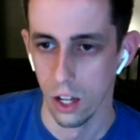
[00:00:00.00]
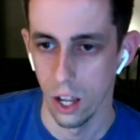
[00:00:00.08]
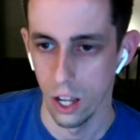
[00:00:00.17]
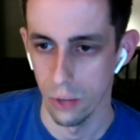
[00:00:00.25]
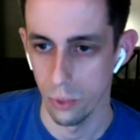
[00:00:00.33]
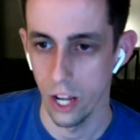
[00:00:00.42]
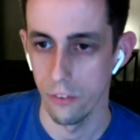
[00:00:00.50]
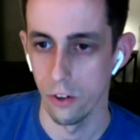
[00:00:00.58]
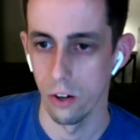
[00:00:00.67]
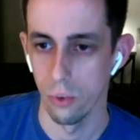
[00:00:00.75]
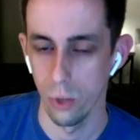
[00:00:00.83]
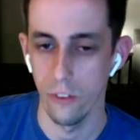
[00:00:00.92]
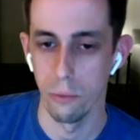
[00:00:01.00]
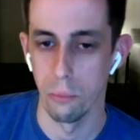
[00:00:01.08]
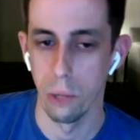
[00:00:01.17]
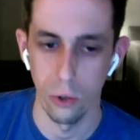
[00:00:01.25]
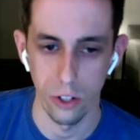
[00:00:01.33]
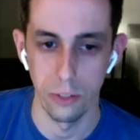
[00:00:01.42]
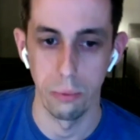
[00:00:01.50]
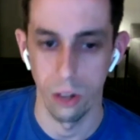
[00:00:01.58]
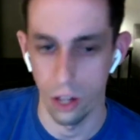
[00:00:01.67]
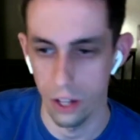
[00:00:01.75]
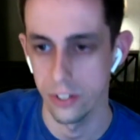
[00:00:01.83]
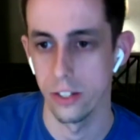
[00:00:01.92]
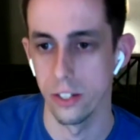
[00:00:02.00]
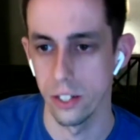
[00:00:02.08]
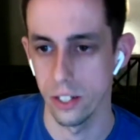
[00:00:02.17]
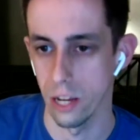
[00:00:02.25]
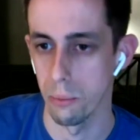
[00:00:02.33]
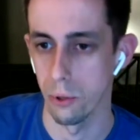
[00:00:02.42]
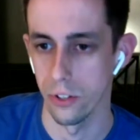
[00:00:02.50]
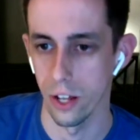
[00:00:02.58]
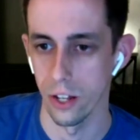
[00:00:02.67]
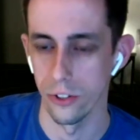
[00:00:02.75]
And we have a bonus plus the 10%.